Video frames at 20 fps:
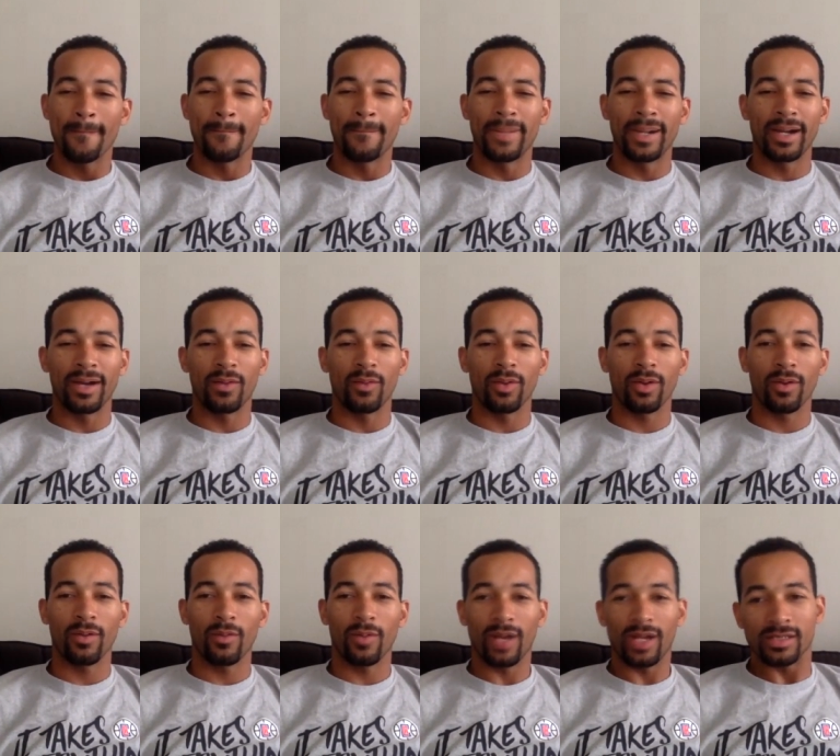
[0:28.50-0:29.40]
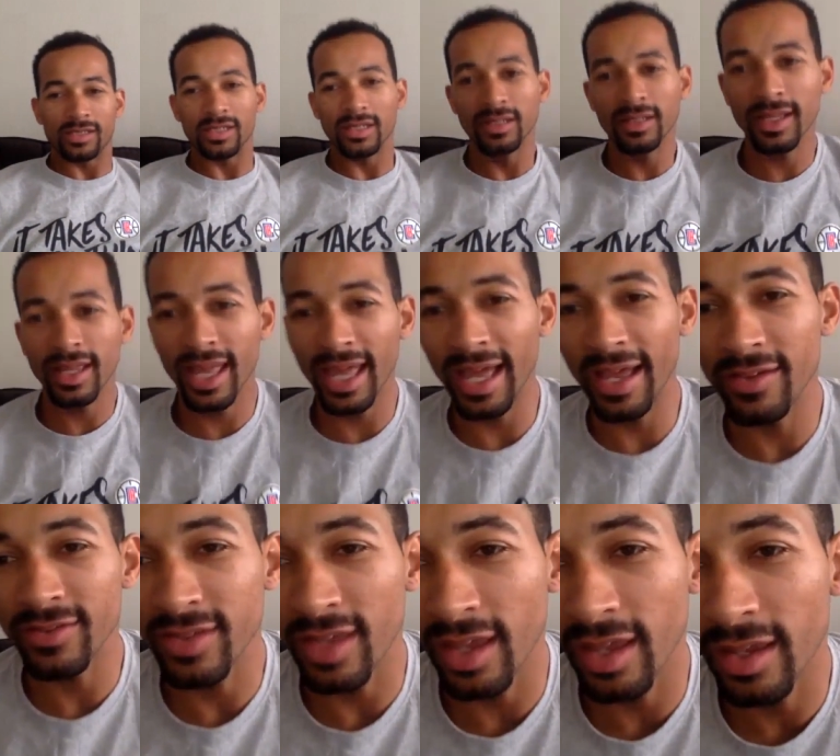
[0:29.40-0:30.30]
but we are watching the
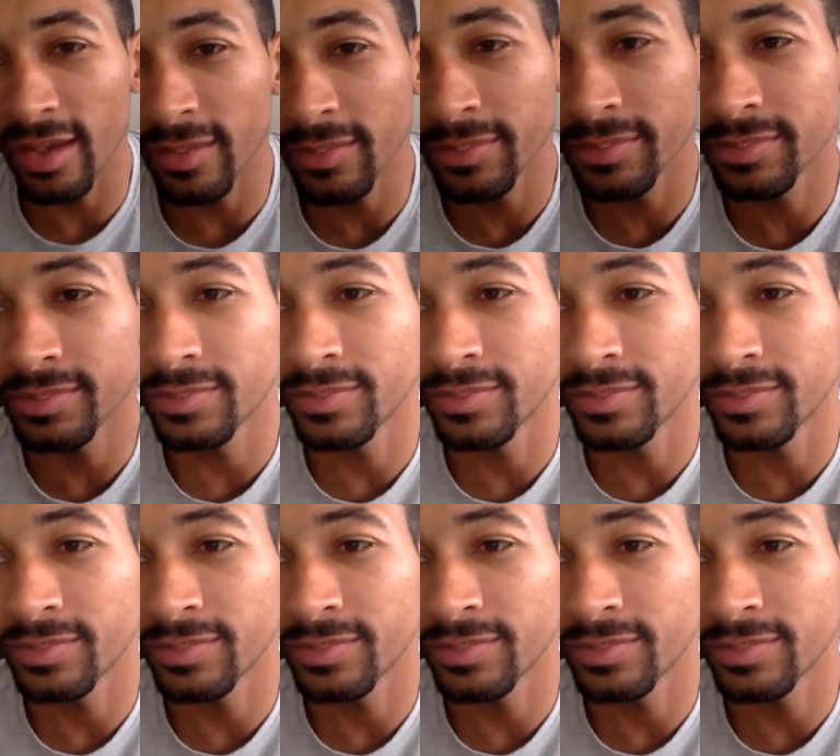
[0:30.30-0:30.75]
Cavs game.